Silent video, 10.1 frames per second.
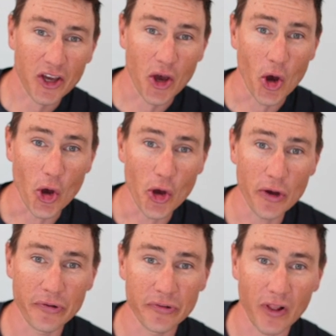a
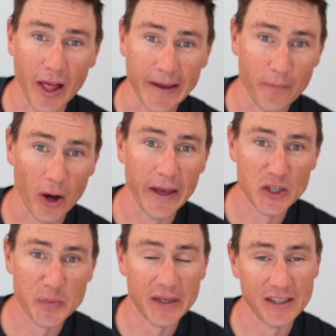curve of like my
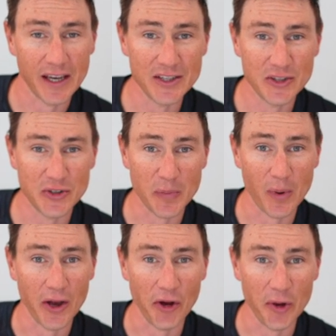expectations and
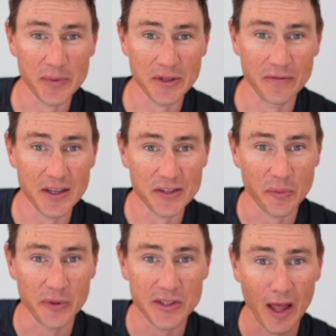my hopes of this,
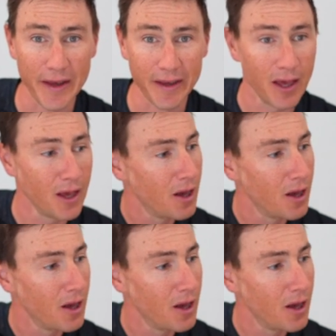it was like,